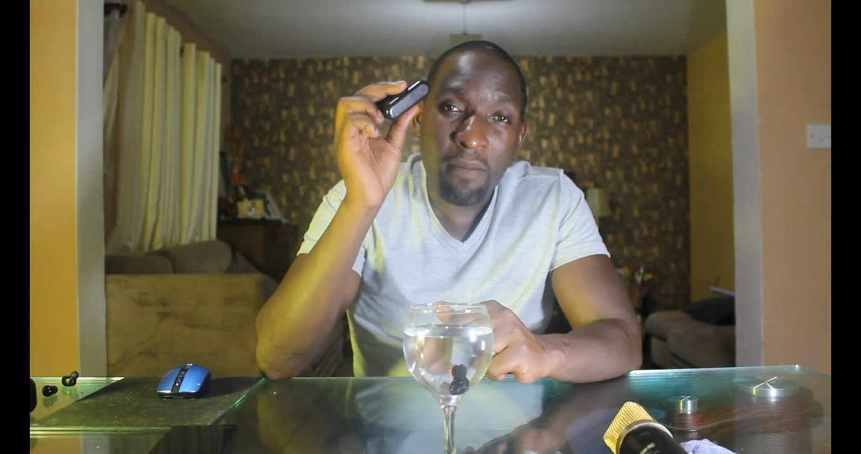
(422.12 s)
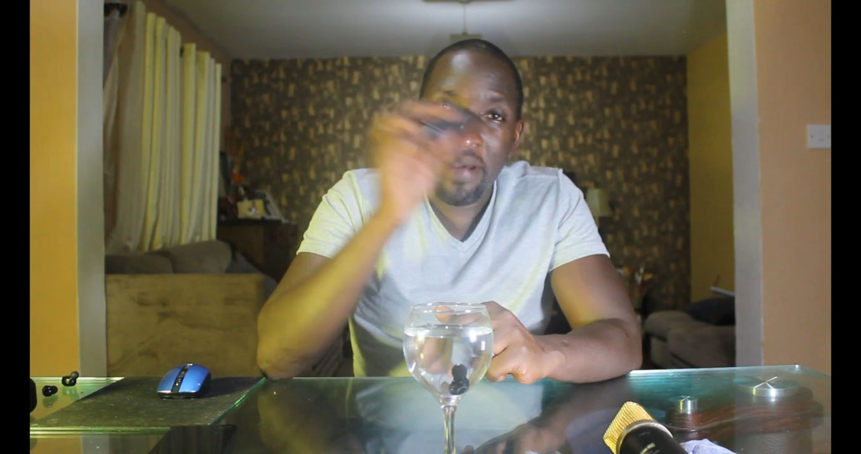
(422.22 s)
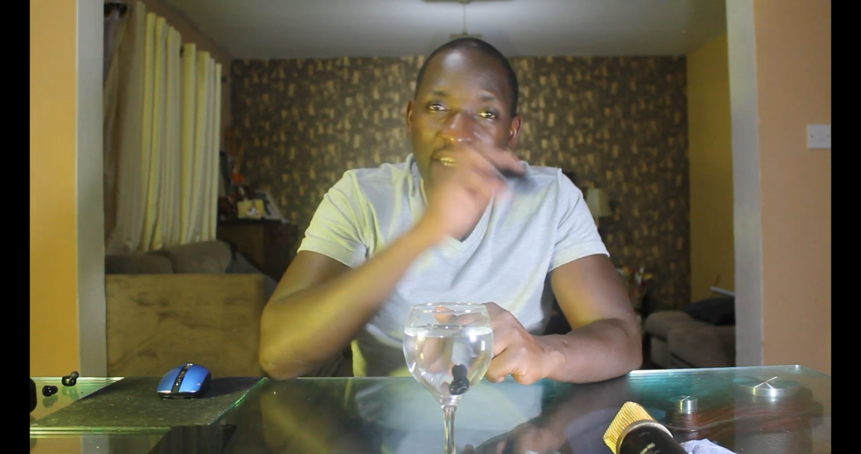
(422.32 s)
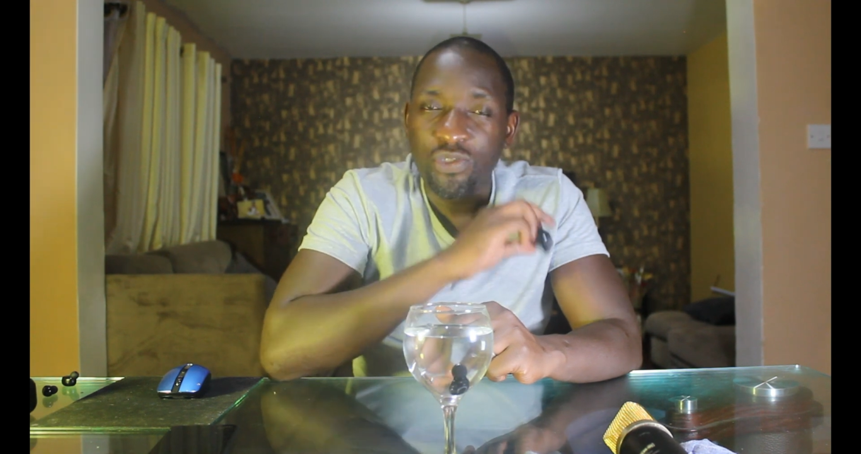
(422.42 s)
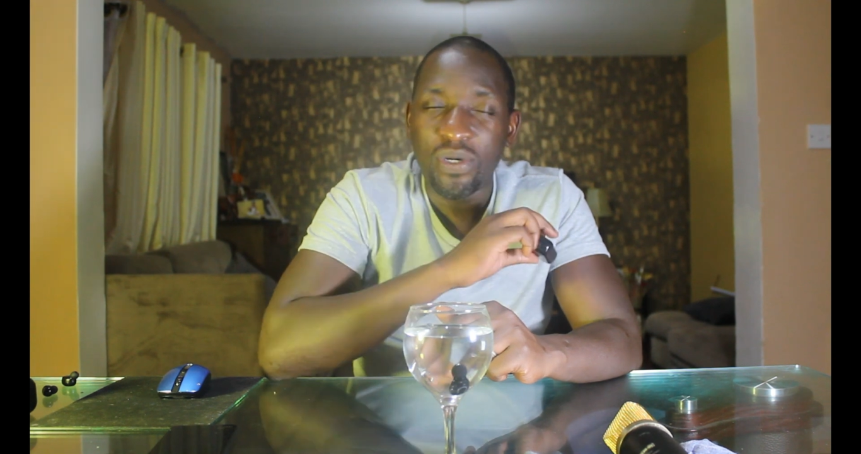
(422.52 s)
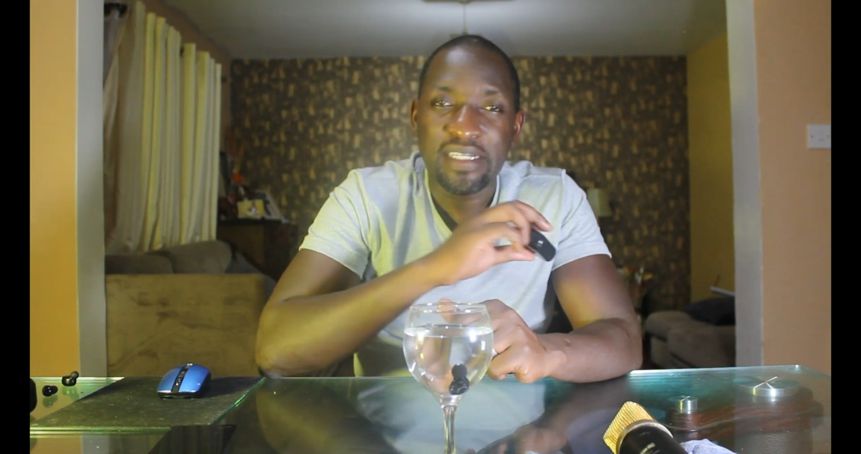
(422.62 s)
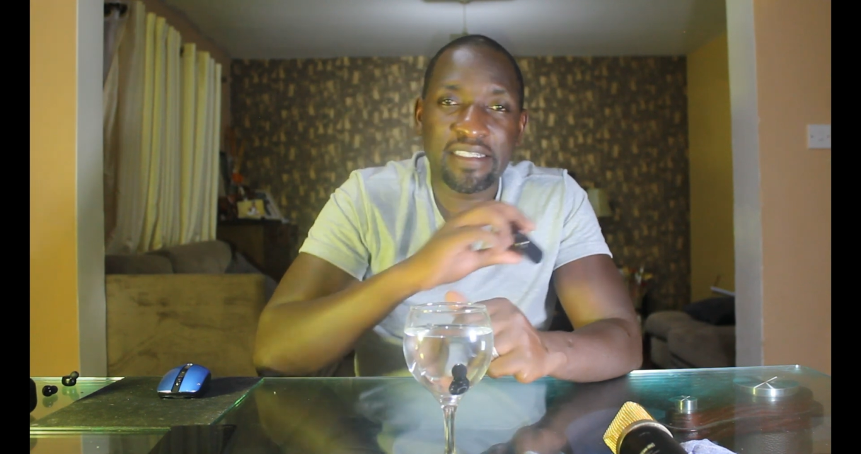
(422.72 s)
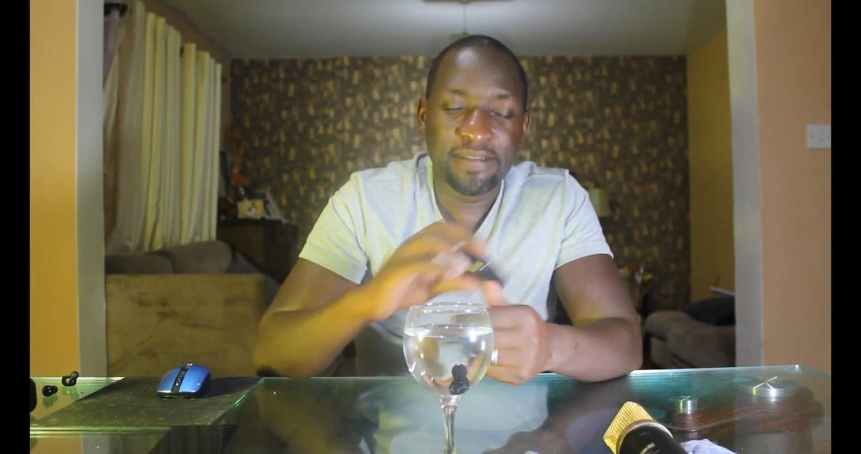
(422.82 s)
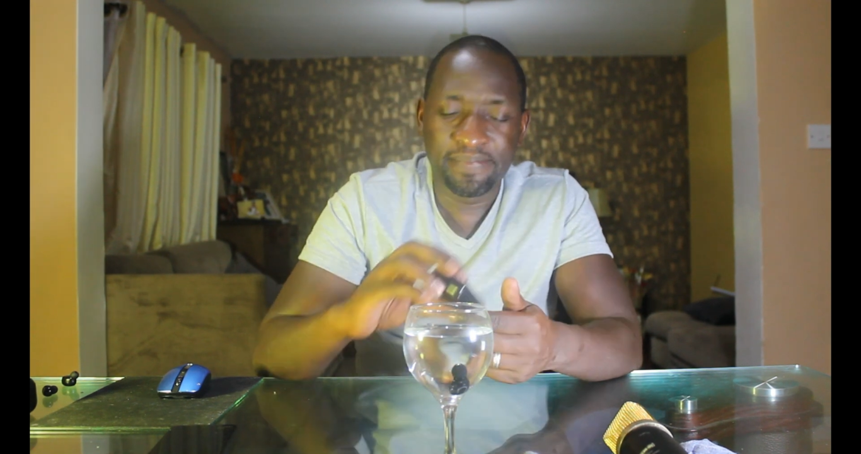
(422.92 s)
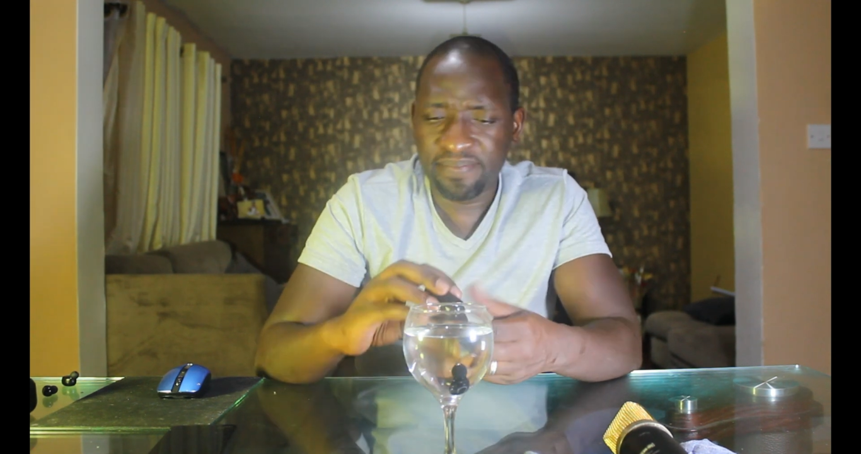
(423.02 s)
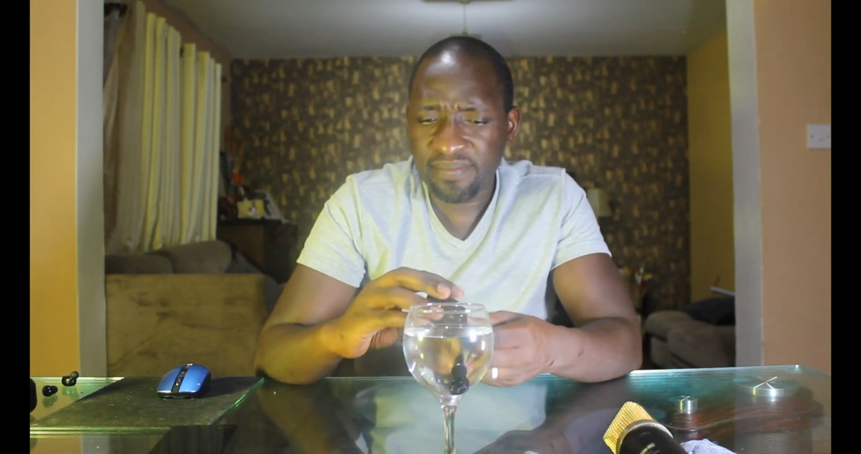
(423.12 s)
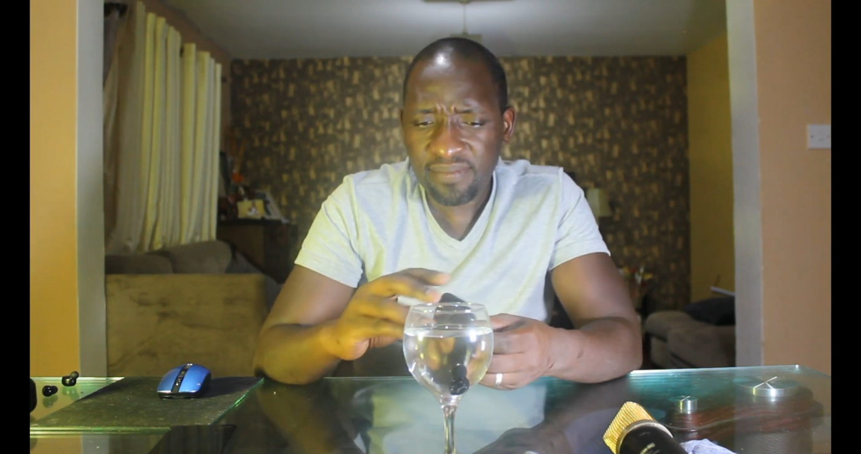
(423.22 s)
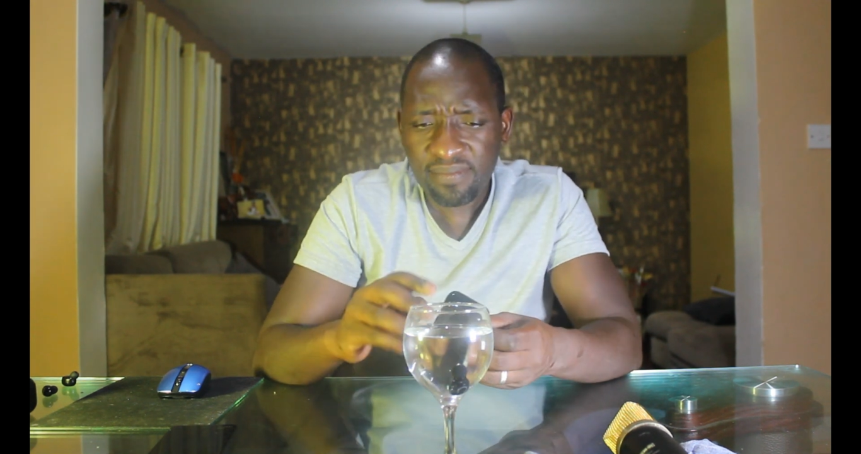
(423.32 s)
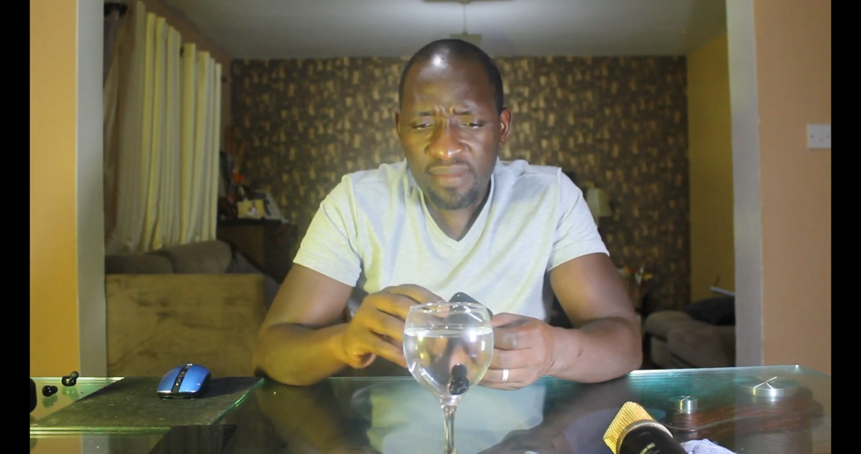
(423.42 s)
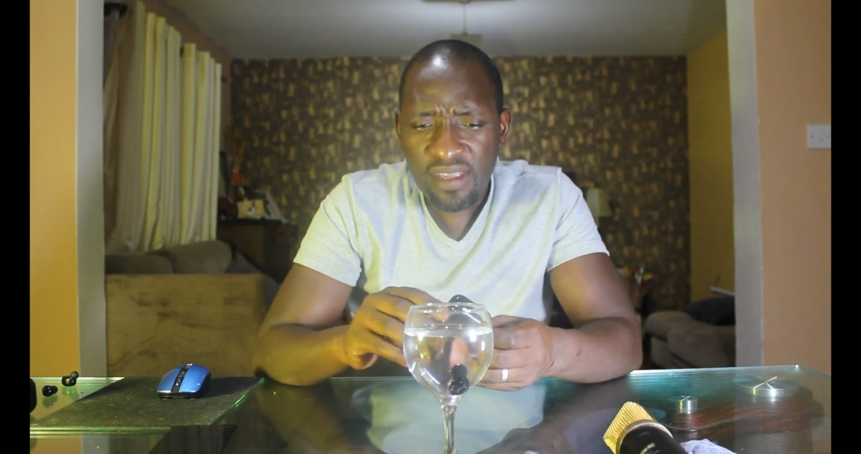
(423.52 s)
but it works.
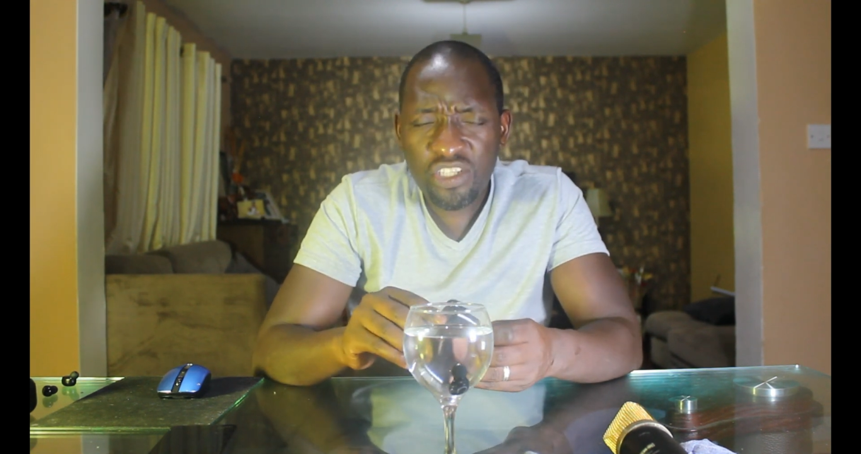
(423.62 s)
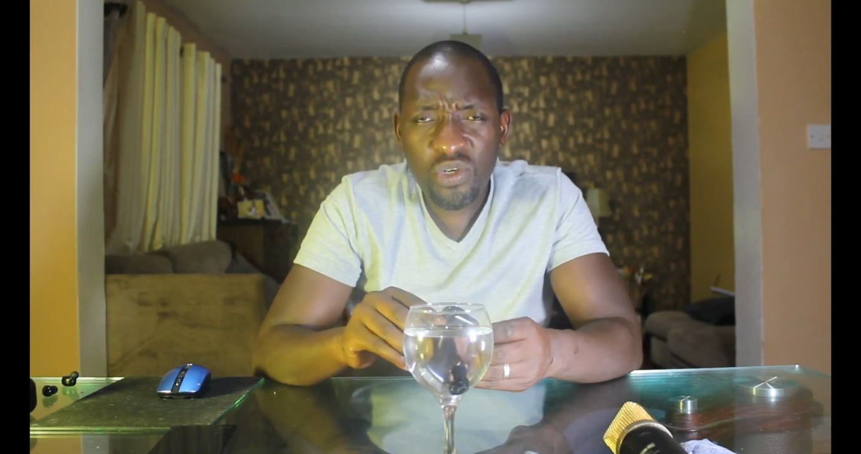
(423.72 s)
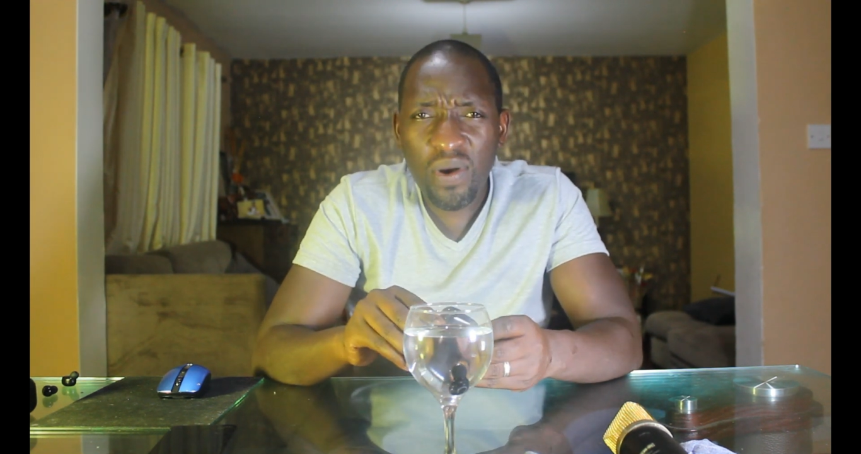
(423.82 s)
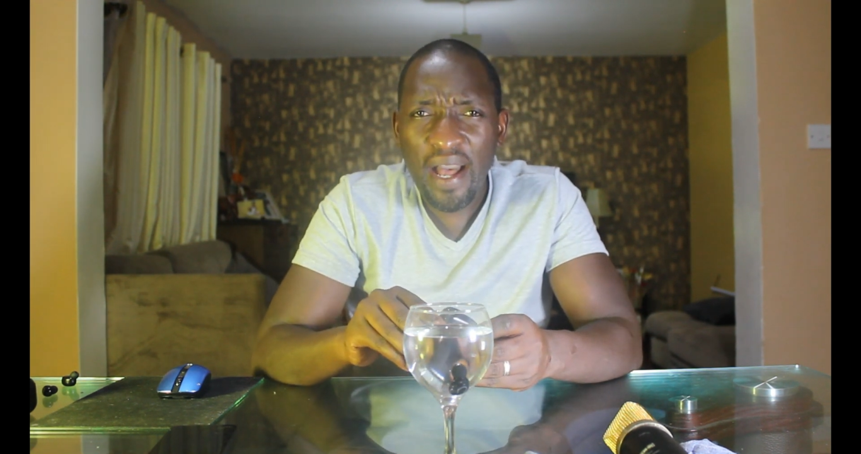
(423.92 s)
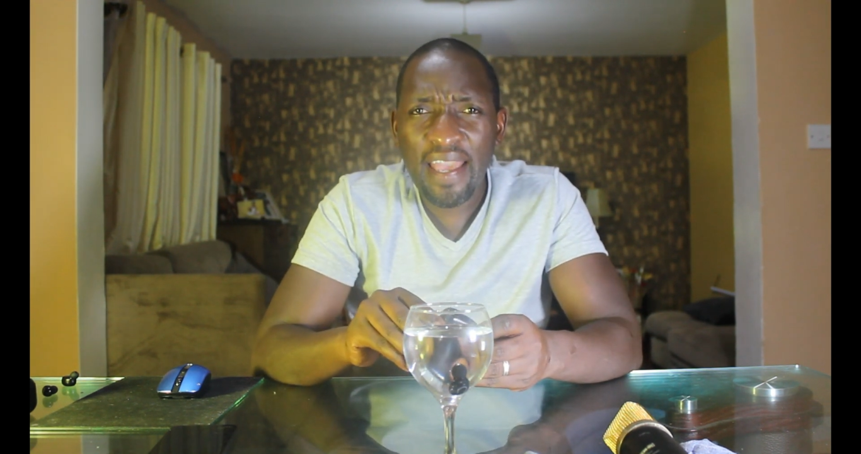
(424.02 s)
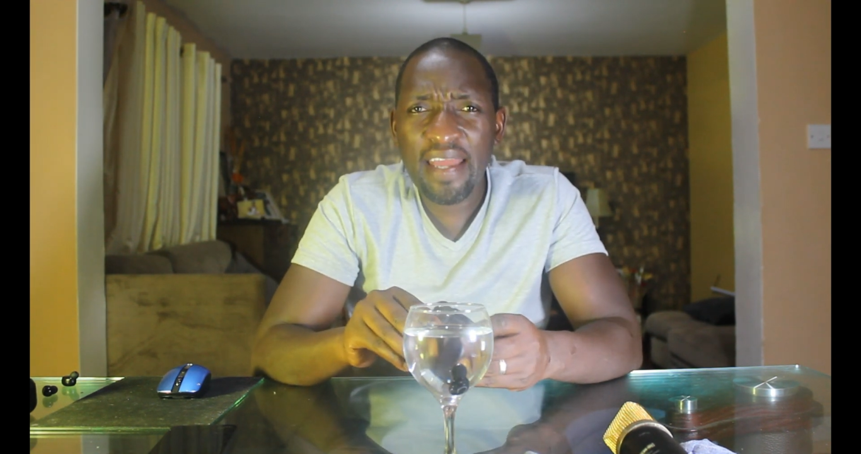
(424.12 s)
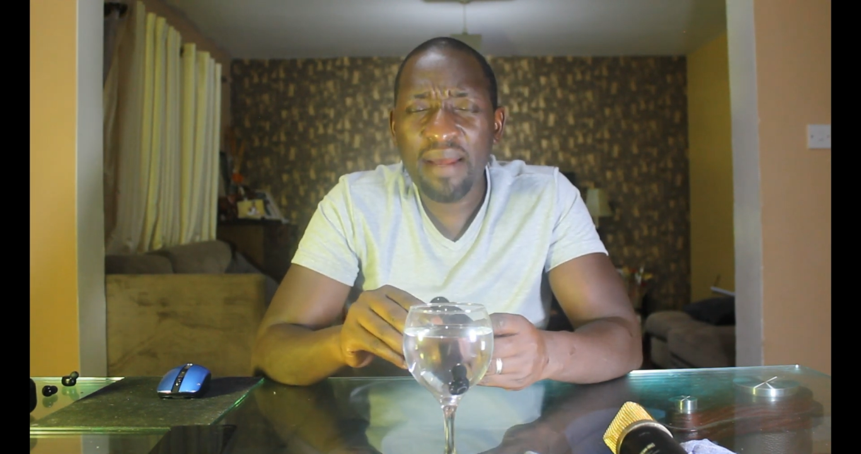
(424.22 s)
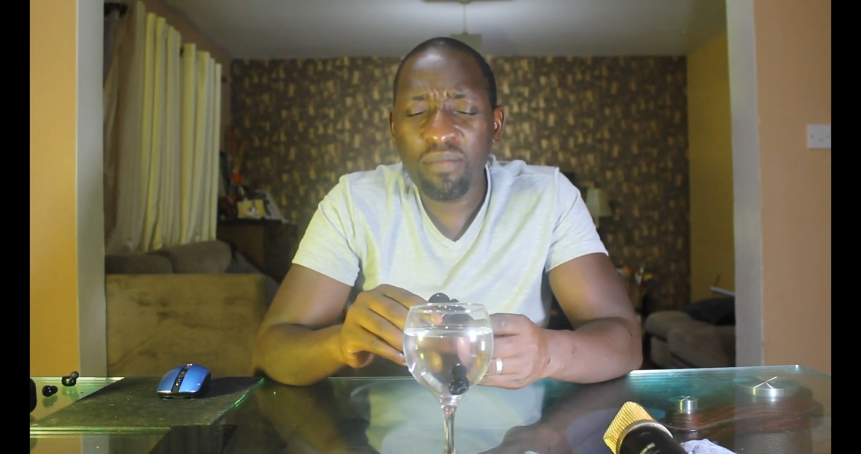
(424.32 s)
So again,